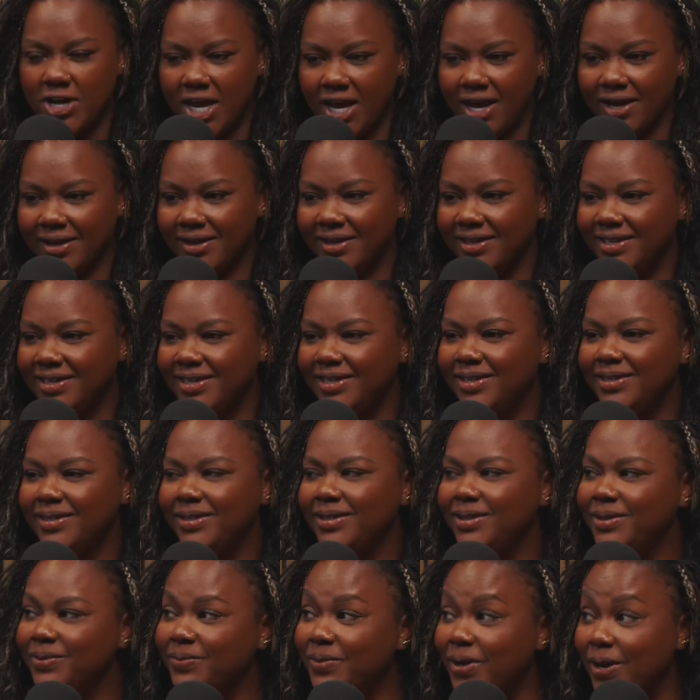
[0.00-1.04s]
fuck.
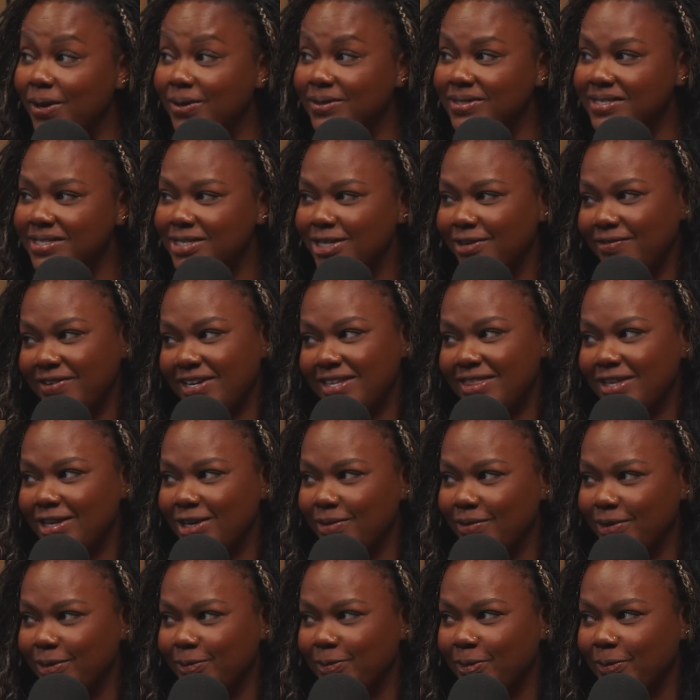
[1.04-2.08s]
Rose, do you have anything
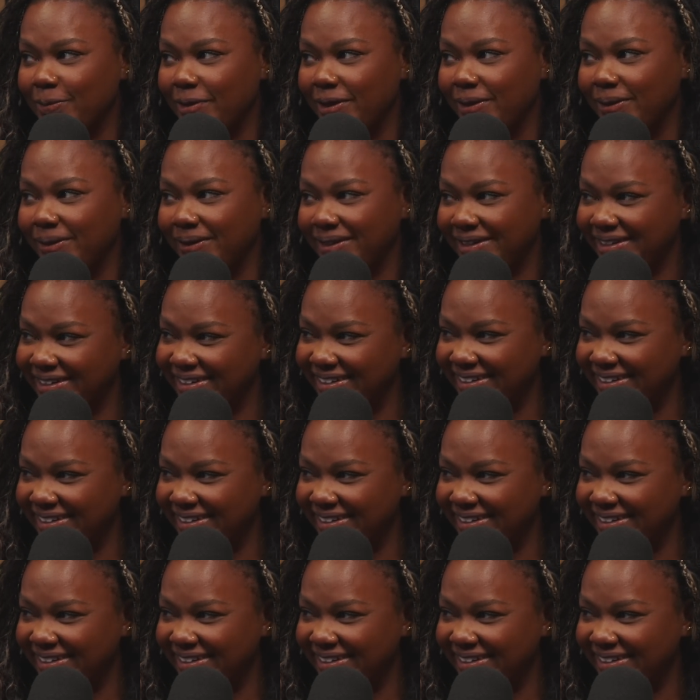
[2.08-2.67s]
you want to promote?